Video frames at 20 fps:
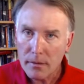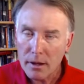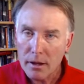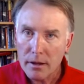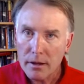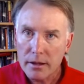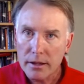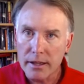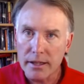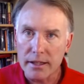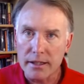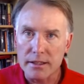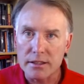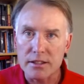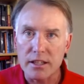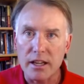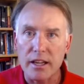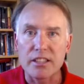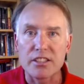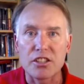is
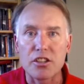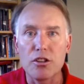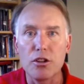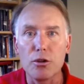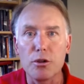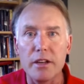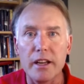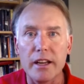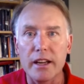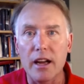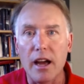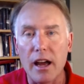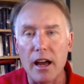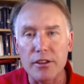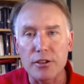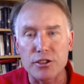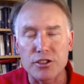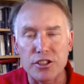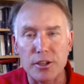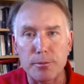excluding other
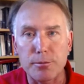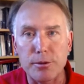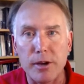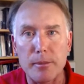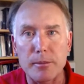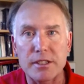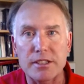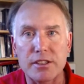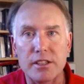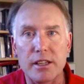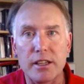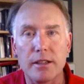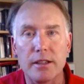supremacy.